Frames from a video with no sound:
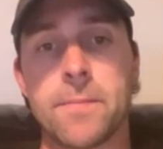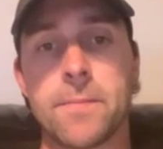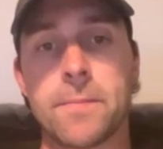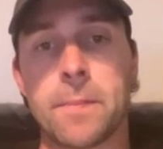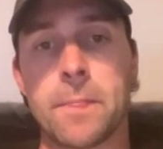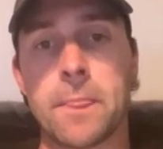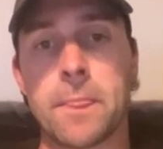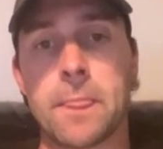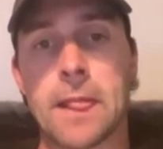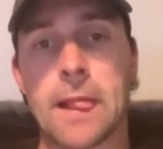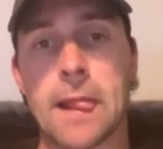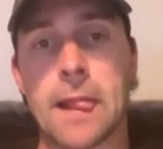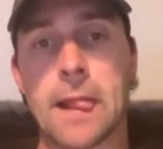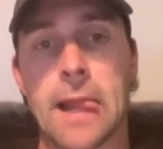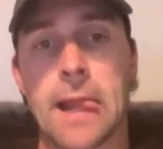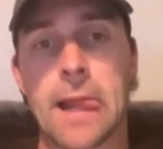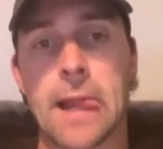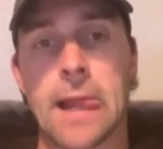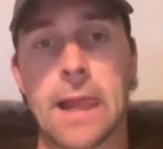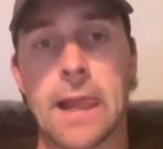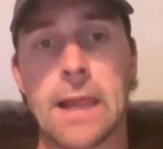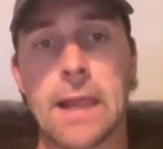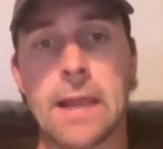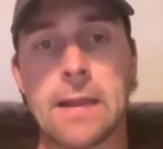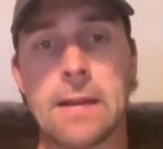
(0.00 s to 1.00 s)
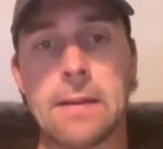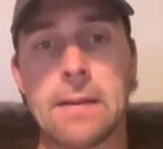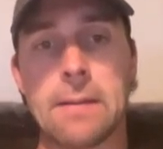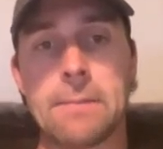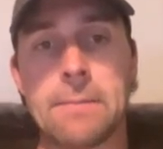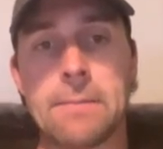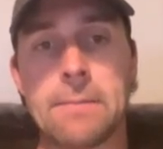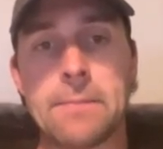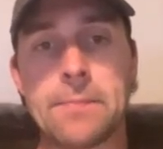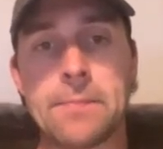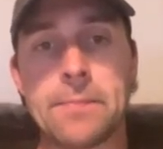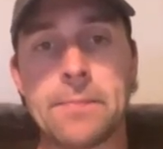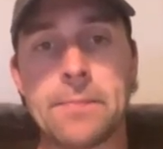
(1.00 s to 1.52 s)

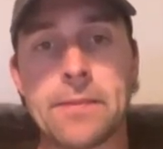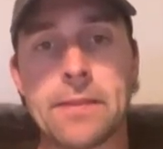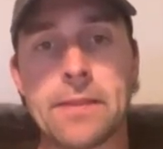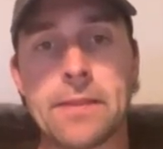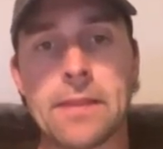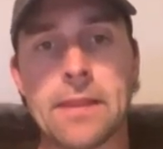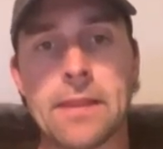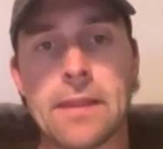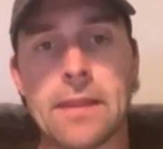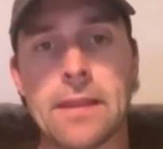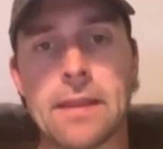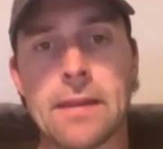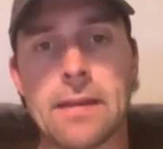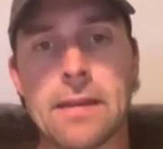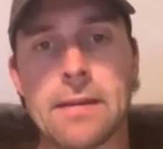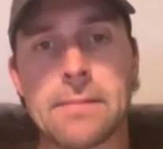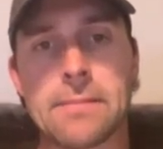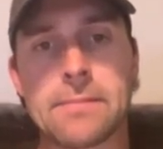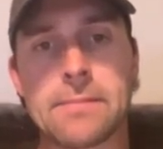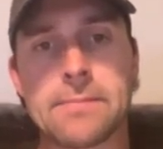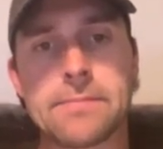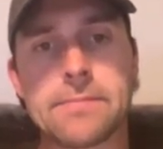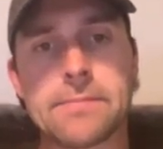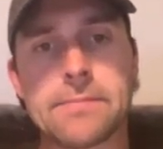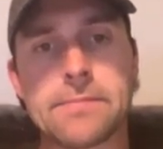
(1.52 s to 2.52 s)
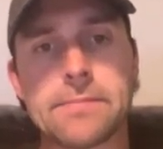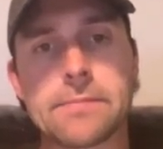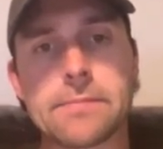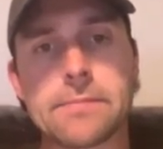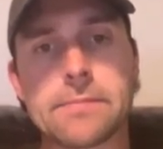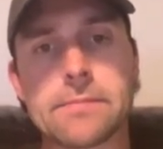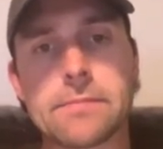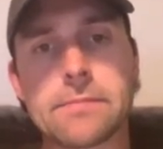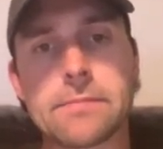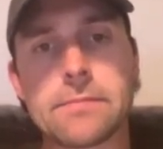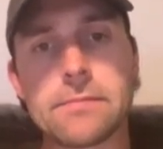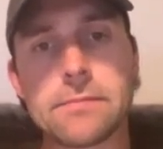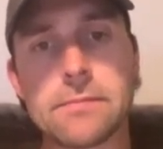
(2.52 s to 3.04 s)

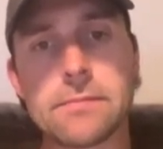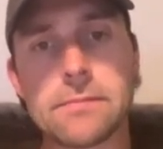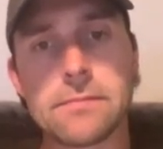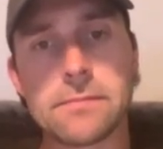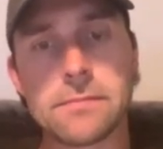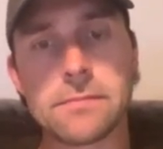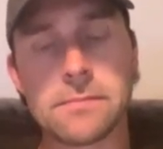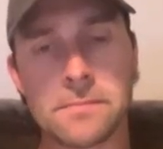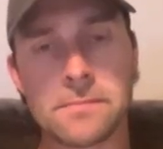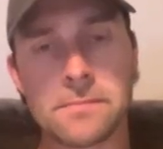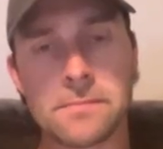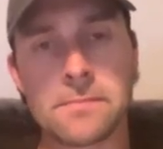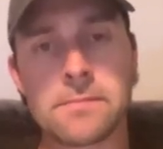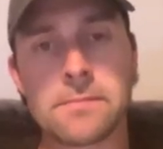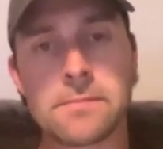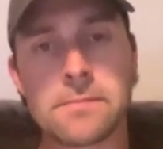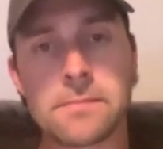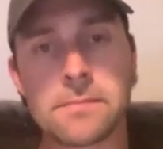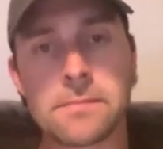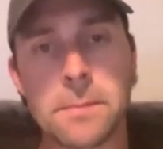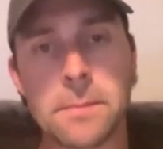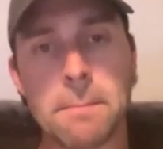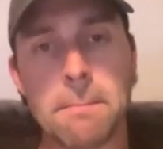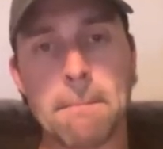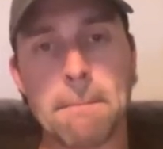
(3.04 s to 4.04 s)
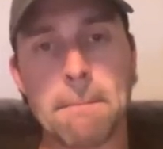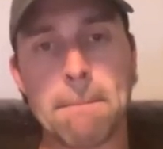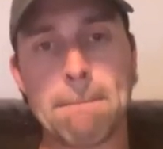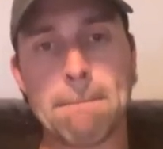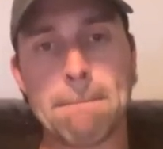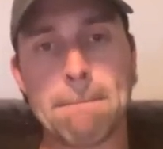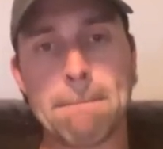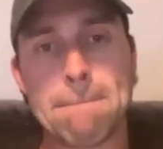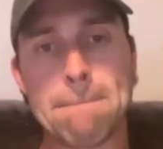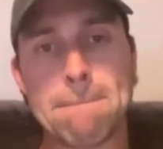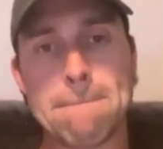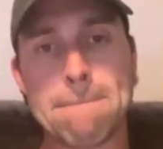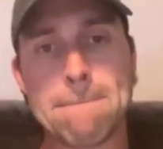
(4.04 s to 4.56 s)

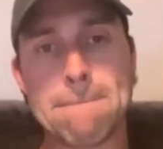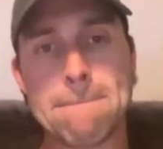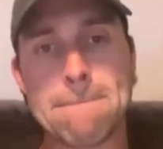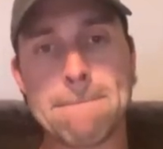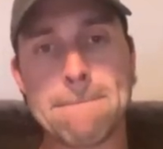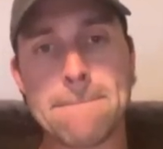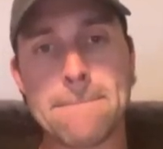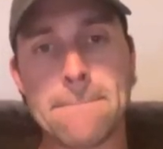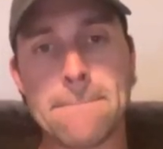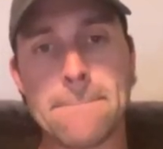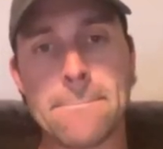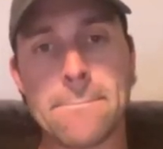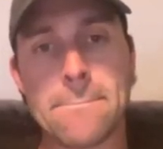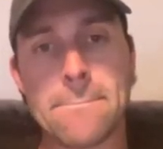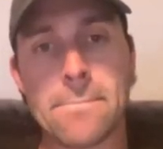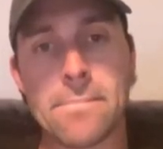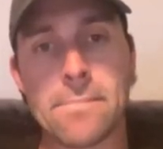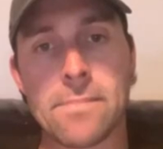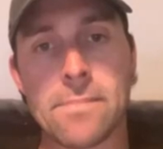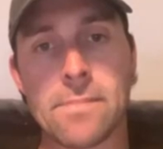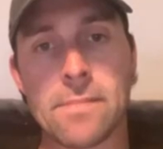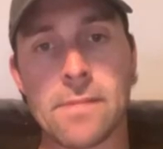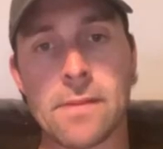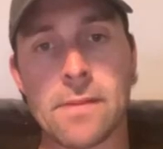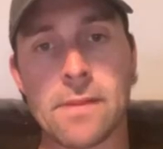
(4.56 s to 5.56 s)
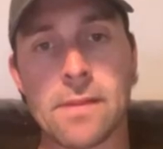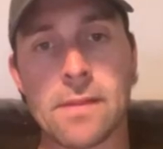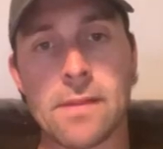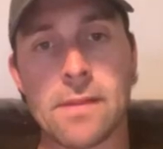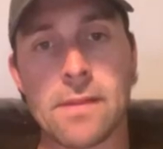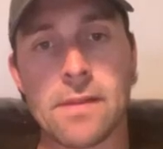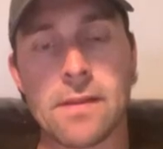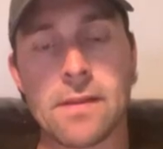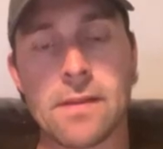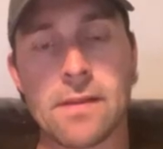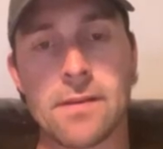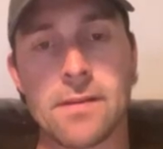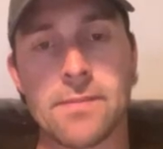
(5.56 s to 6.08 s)

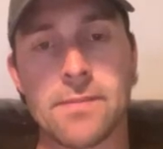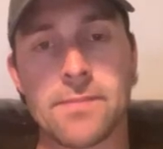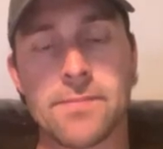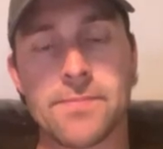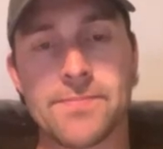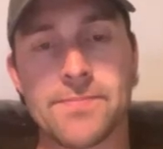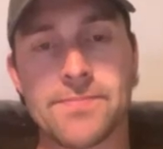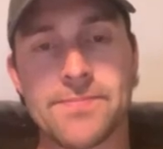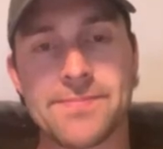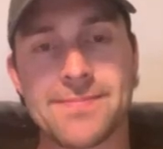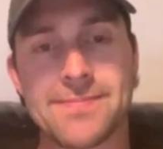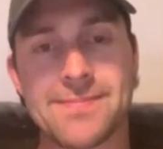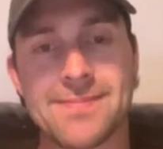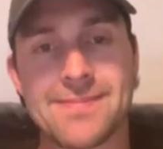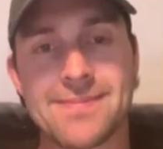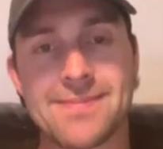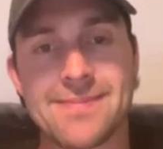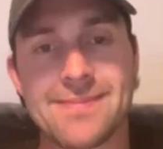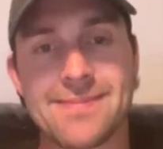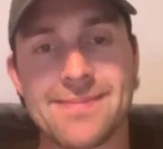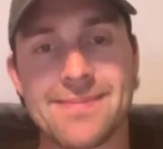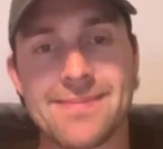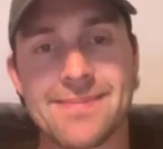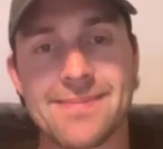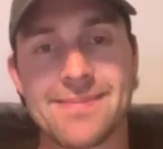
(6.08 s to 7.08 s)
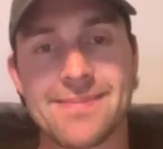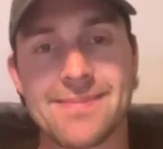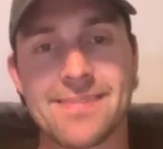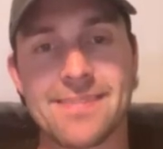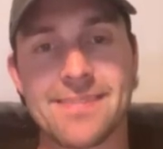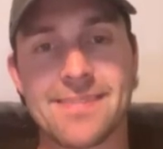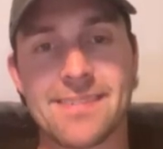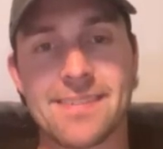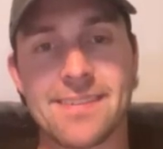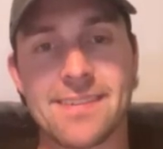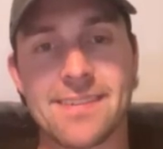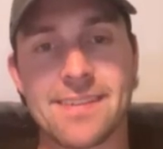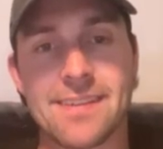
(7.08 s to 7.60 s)

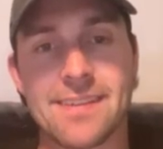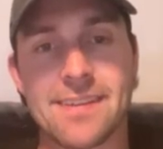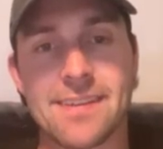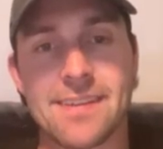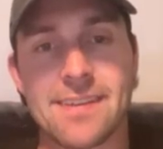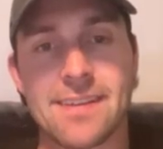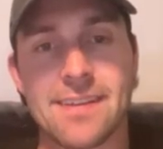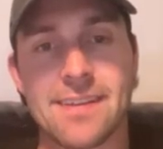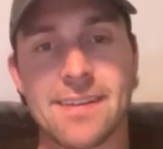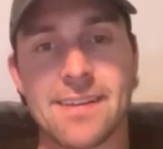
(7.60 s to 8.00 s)
No words are spoken by the person on screen.